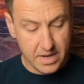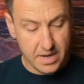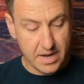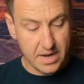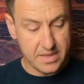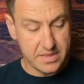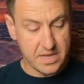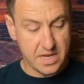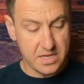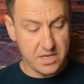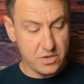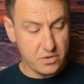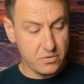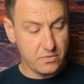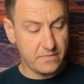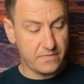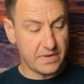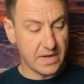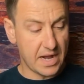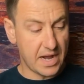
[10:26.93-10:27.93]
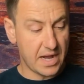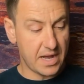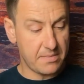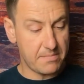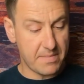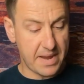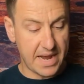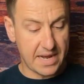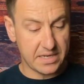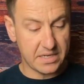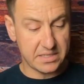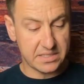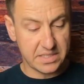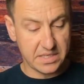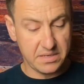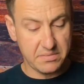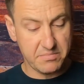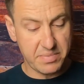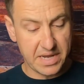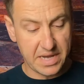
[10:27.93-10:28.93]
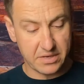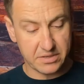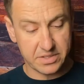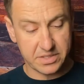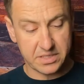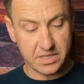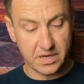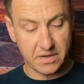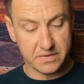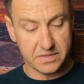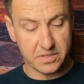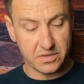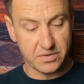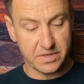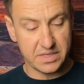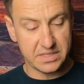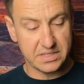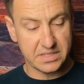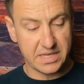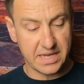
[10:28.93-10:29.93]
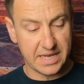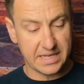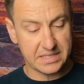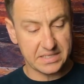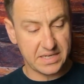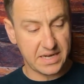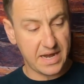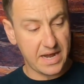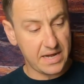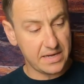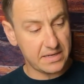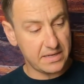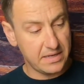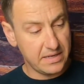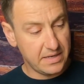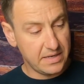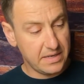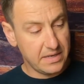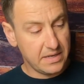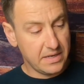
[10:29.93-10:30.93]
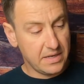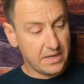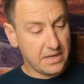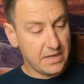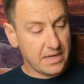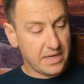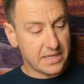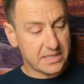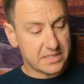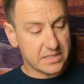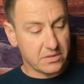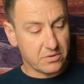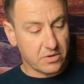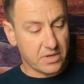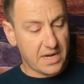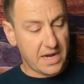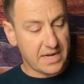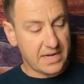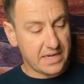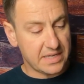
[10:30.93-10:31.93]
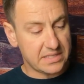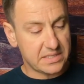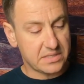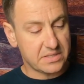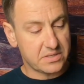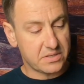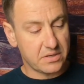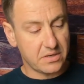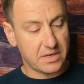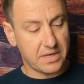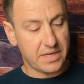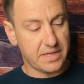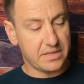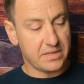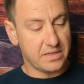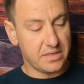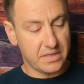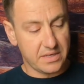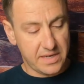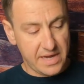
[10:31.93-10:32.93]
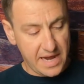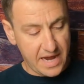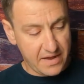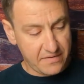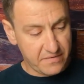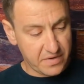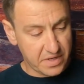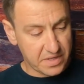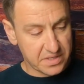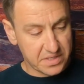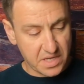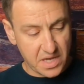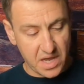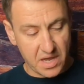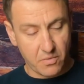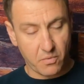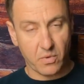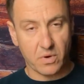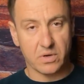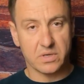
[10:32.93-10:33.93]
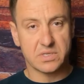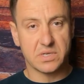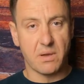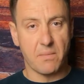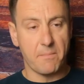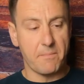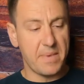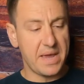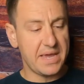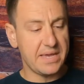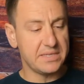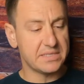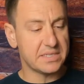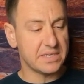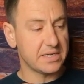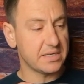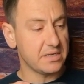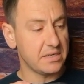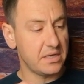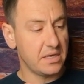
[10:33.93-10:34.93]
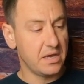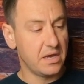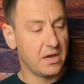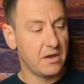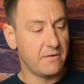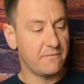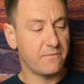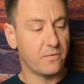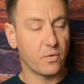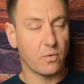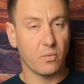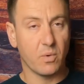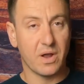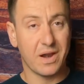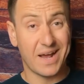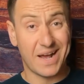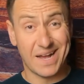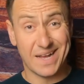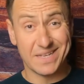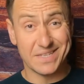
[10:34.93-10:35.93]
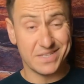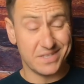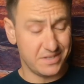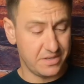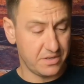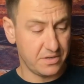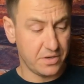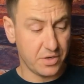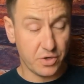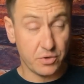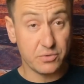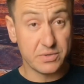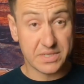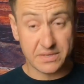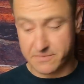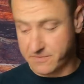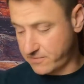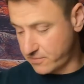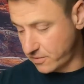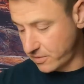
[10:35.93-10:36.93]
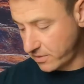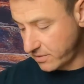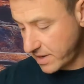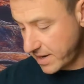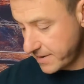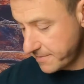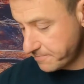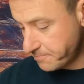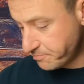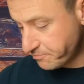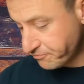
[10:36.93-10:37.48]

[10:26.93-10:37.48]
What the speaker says: And then you've got magazine pouch stuff. So this is the S-Tac. It's a little Kydex insert in the canvas. It works amazing for what I use it for, right?